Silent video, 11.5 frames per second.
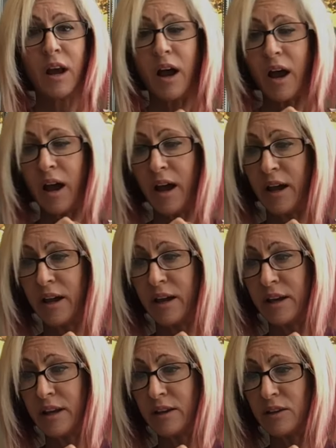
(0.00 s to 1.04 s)

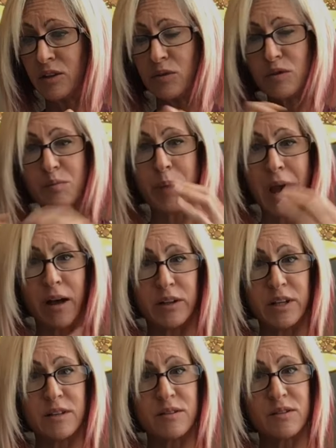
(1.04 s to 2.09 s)
I use
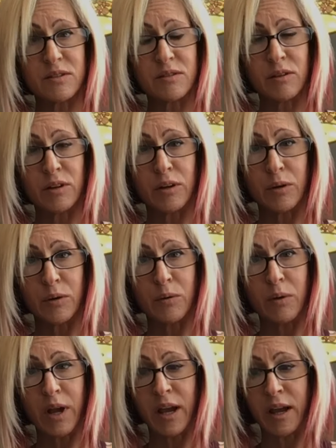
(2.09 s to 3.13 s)
balance, you
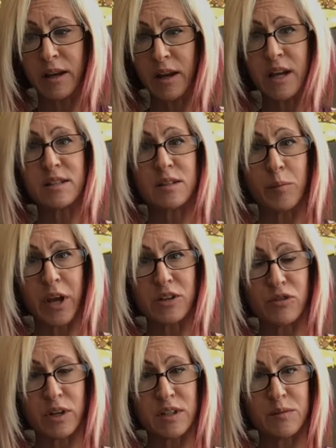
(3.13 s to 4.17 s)
know, and
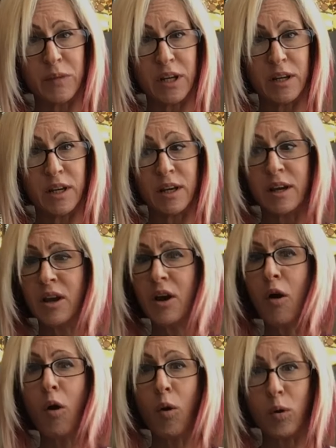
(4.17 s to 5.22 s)
isometrics, meaning
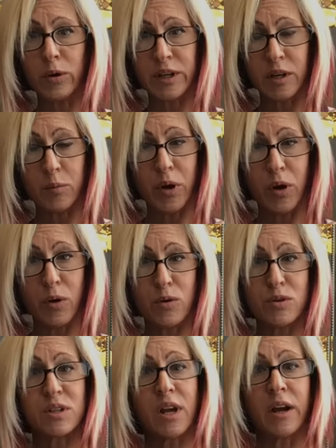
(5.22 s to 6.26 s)
holding a
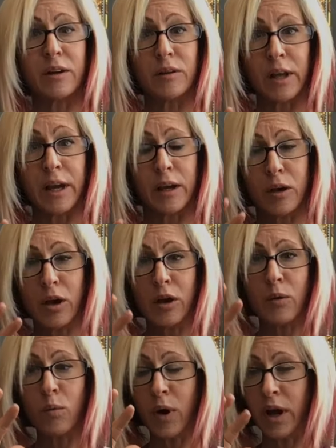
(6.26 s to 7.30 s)
pose, kind of like
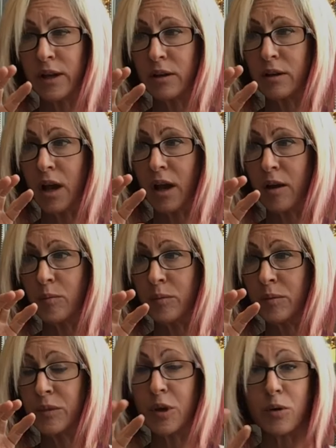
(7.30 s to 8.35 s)
what um,
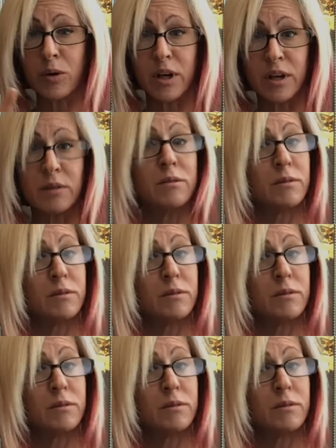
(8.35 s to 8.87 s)
yoga,